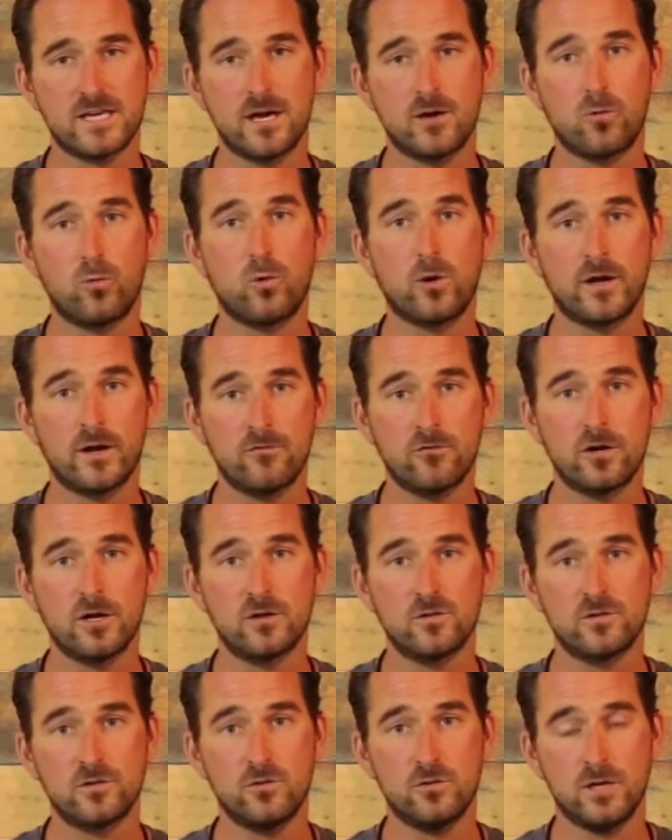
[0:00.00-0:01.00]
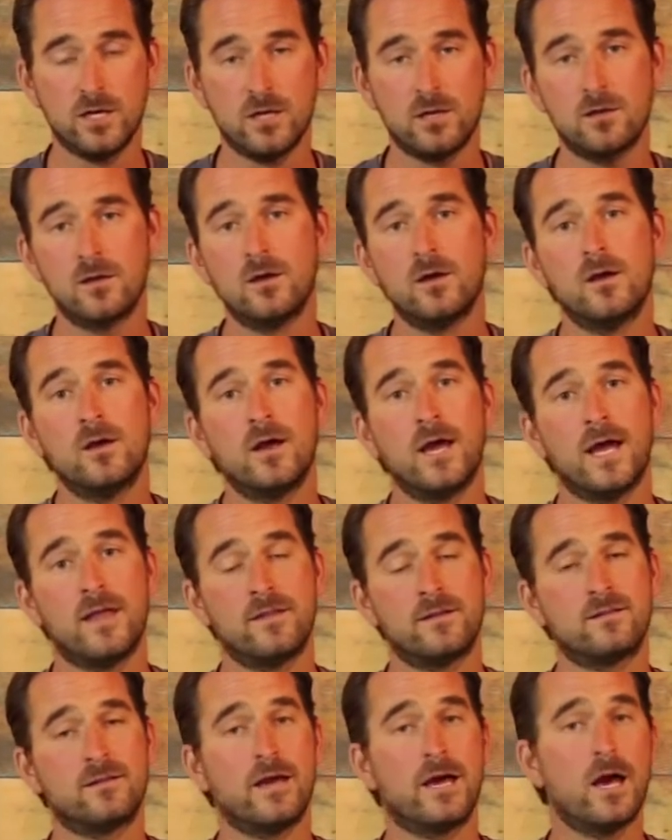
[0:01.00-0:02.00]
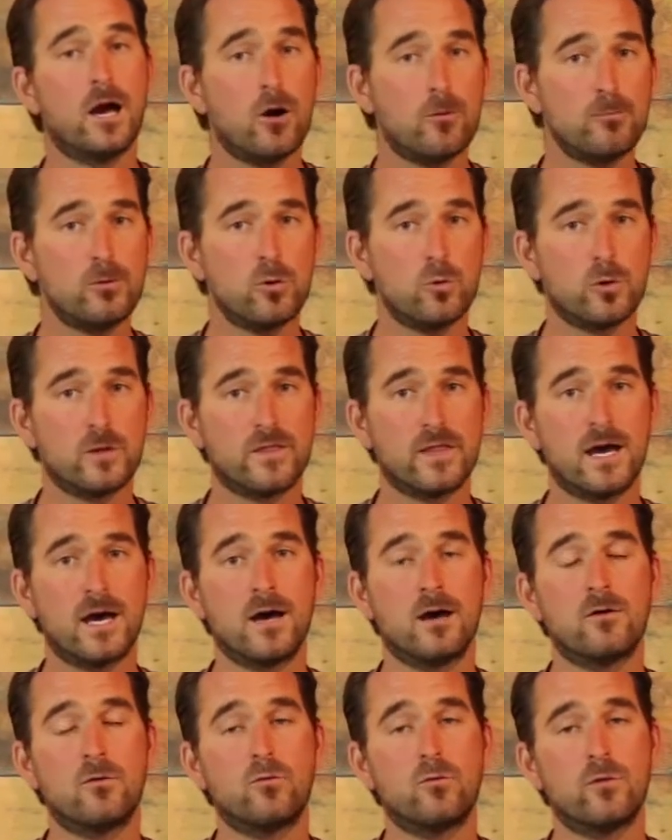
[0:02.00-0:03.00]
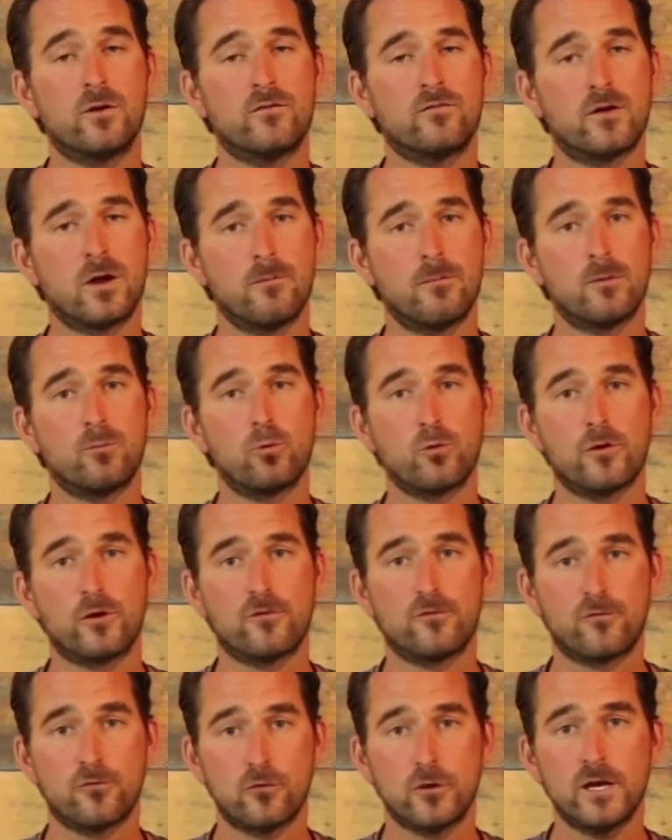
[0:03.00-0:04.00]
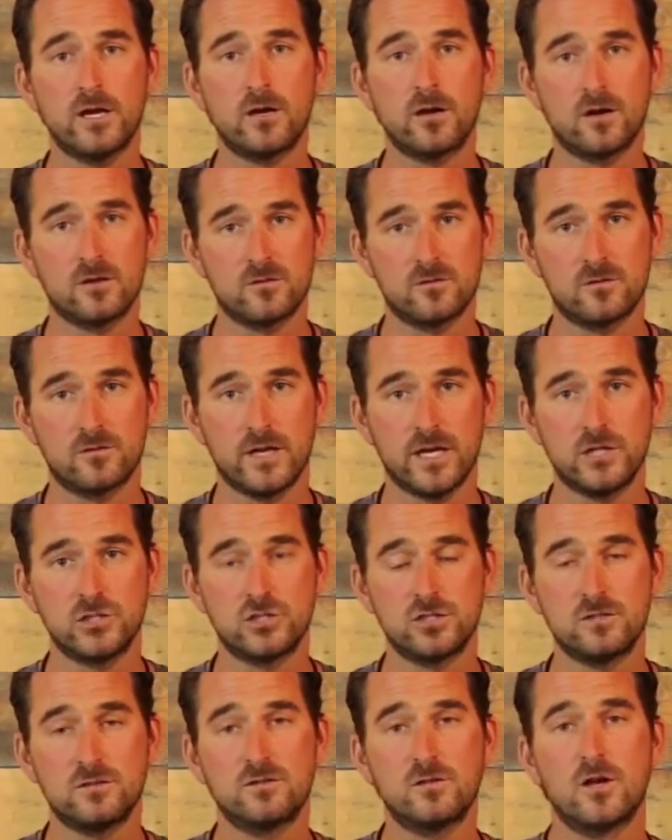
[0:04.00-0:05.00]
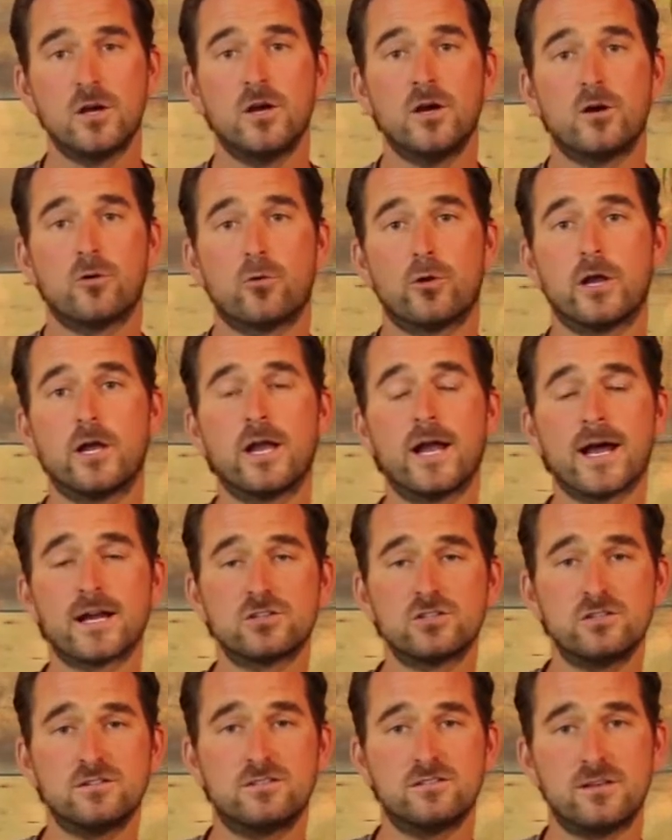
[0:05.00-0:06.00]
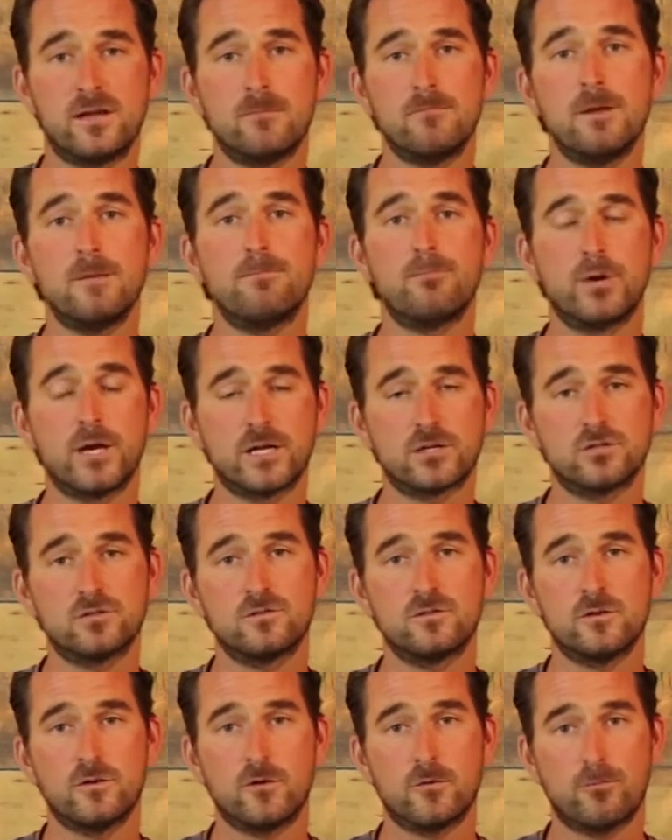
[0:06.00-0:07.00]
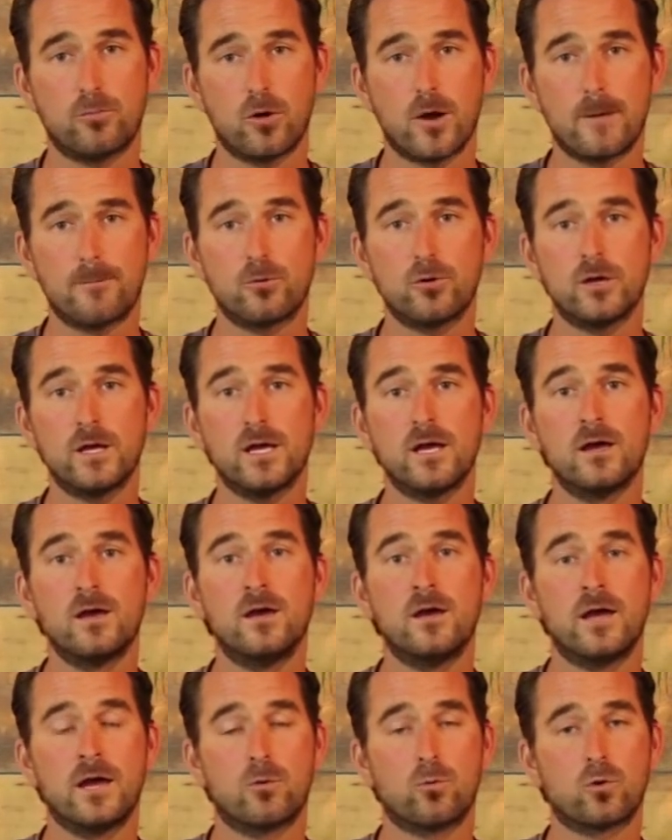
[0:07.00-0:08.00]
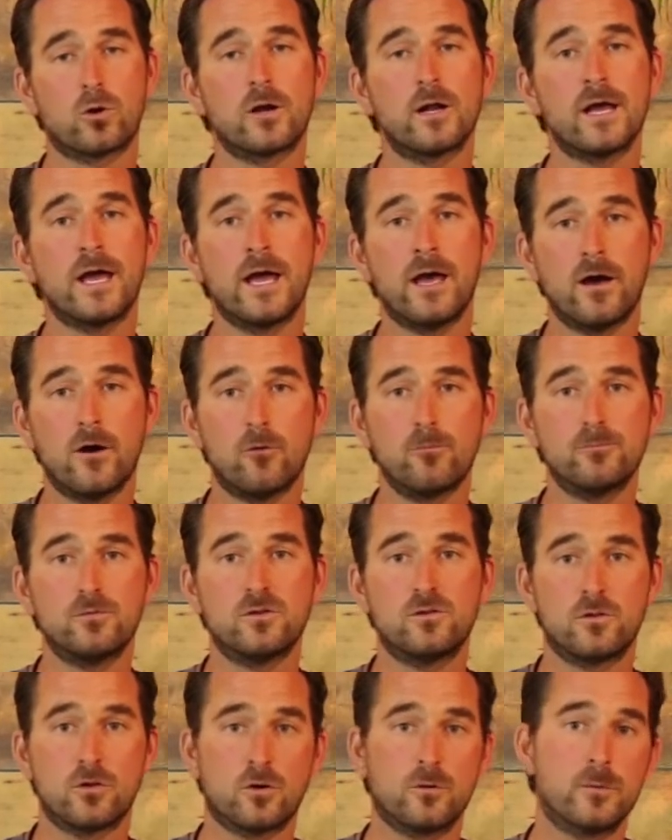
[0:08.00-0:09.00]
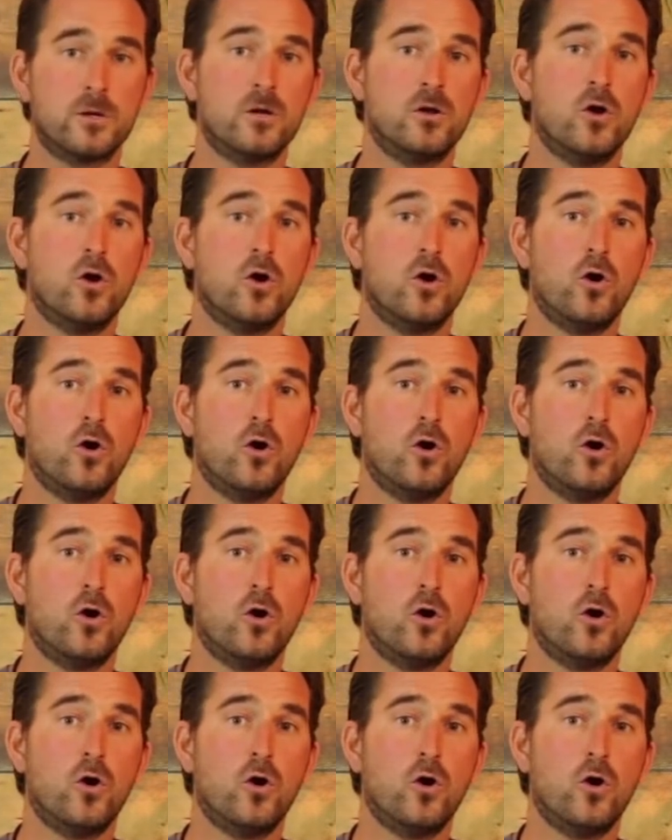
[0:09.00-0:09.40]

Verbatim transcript: get whatever else you need. And then to help you with that, we've come up with our free consultations where you can actually send me pictures of your property and we're gonna help determine